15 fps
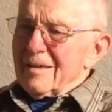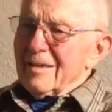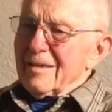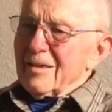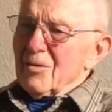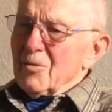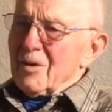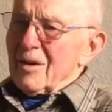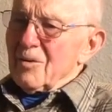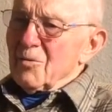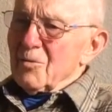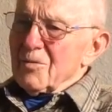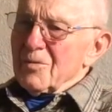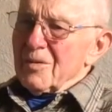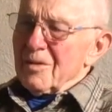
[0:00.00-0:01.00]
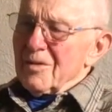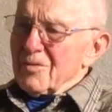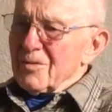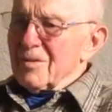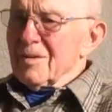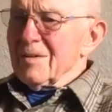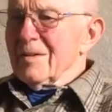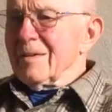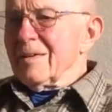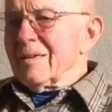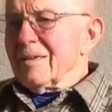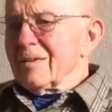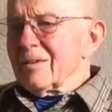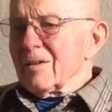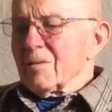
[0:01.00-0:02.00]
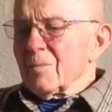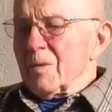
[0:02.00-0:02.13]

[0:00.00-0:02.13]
sitting around with other young